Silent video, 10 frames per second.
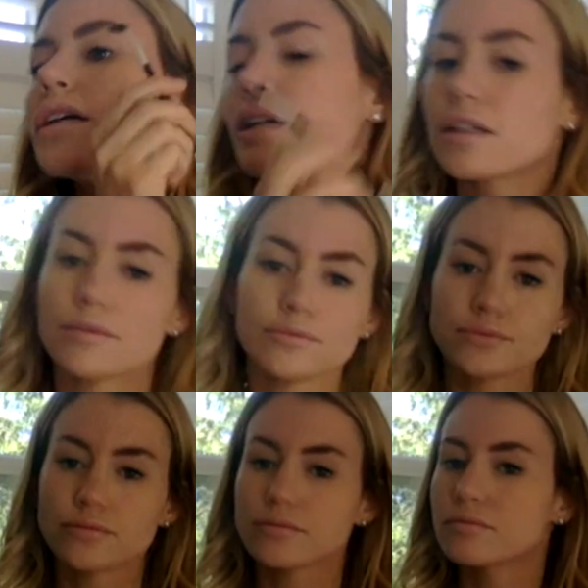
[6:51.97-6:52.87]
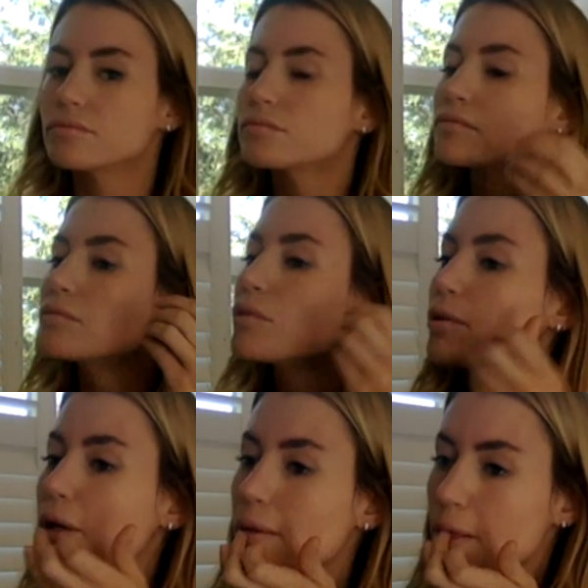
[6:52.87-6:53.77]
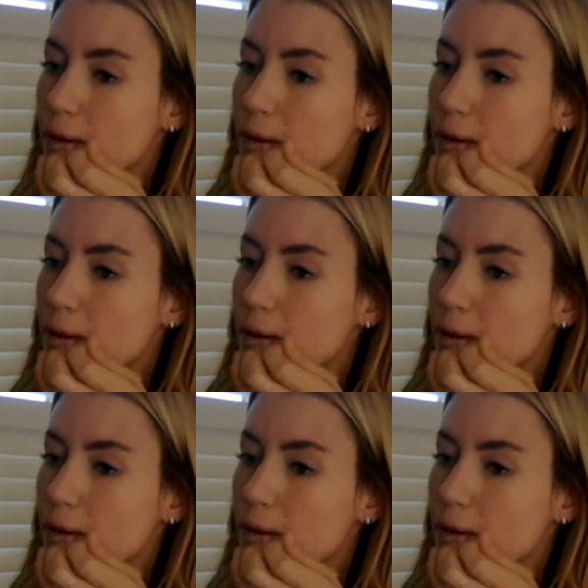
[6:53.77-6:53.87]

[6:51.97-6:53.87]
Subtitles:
like pull them out.